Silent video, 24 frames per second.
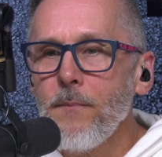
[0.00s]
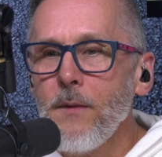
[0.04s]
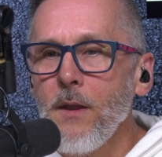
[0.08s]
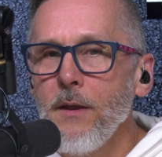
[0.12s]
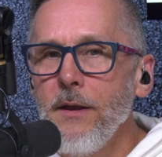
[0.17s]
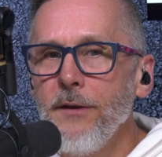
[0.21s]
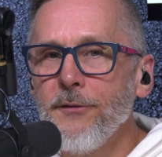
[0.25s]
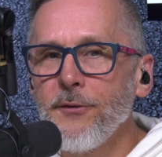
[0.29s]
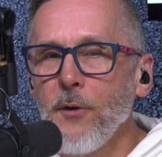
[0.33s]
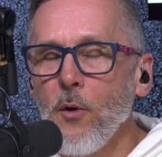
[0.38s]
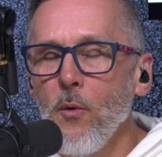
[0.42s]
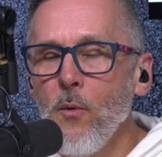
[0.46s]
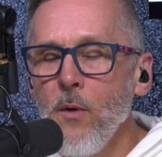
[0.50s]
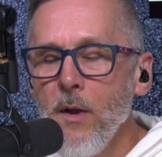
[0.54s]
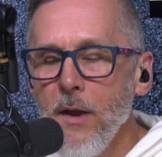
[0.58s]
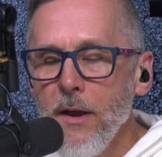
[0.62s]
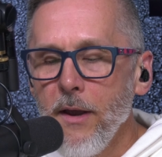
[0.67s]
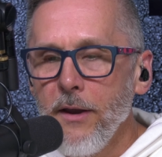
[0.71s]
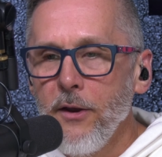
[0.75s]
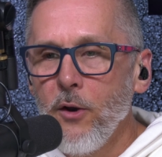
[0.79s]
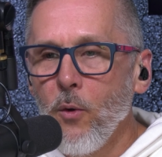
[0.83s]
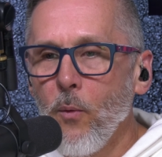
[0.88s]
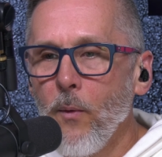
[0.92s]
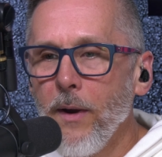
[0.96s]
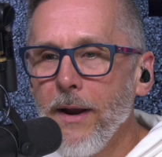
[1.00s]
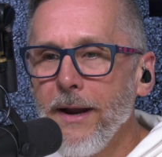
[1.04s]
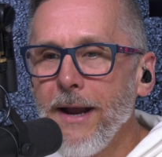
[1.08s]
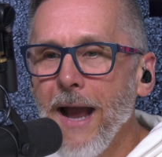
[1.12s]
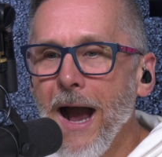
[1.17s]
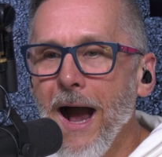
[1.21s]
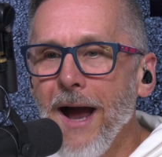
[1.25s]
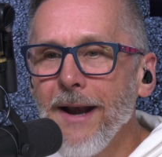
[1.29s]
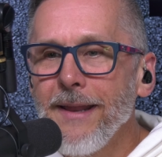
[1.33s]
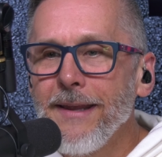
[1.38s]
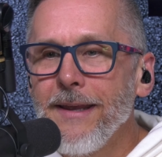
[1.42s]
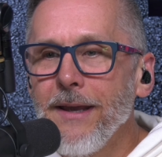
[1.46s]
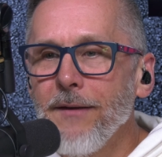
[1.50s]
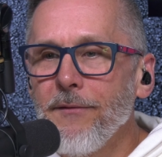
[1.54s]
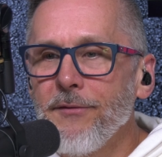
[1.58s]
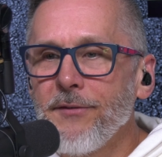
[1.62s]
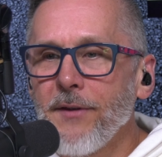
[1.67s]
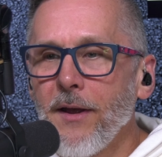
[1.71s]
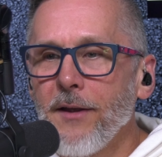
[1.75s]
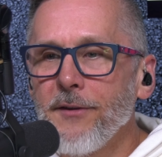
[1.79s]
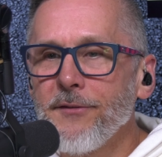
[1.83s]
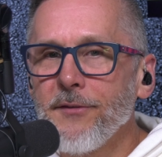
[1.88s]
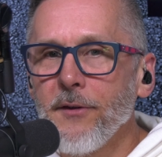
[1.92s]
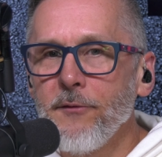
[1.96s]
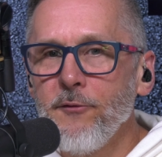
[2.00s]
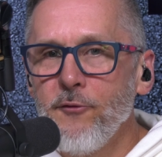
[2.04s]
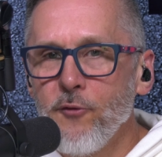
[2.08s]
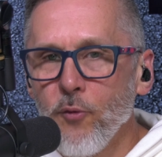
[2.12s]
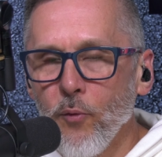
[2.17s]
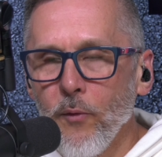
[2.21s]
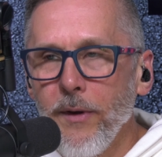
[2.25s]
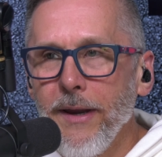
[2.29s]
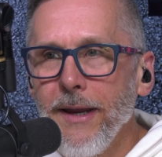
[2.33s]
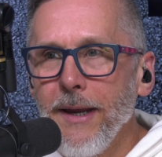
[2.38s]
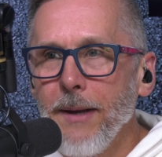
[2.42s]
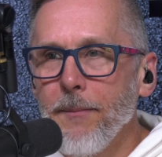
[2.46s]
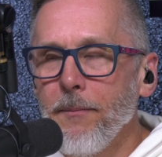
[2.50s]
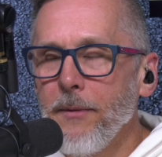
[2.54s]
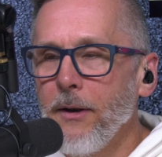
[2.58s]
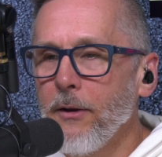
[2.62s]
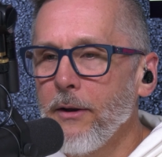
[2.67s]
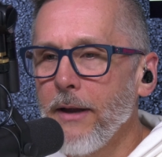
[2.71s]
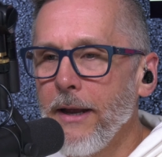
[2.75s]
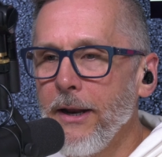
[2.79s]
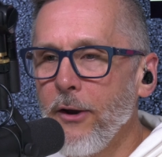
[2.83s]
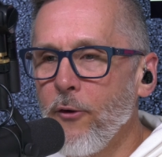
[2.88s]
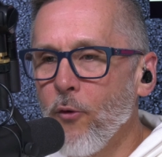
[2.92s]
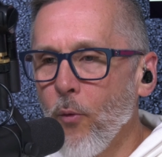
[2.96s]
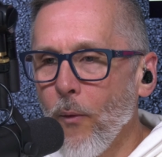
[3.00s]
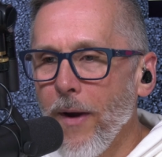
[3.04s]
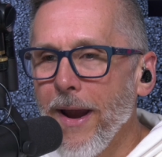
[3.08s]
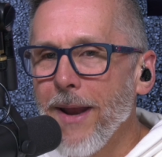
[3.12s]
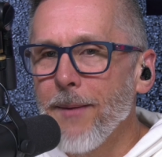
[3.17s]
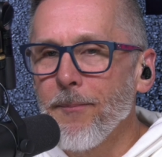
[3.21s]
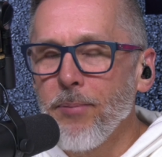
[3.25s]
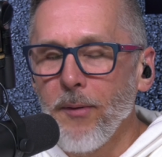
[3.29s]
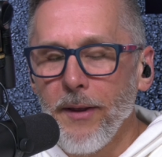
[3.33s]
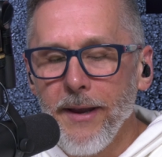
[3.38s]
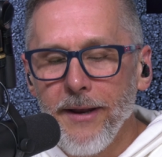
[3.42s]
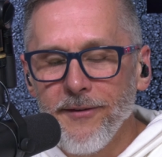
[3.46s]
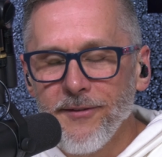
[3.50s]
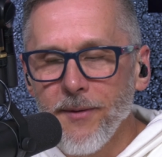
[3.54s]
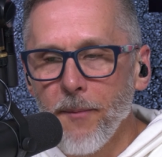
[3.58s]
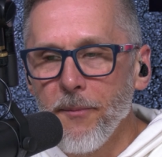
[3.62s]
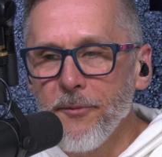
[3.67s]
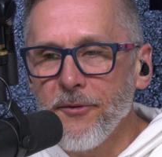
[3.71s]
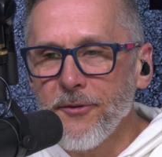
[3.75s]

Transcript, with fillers: And so, you know, when God gives us a dream and a, grand plan, some,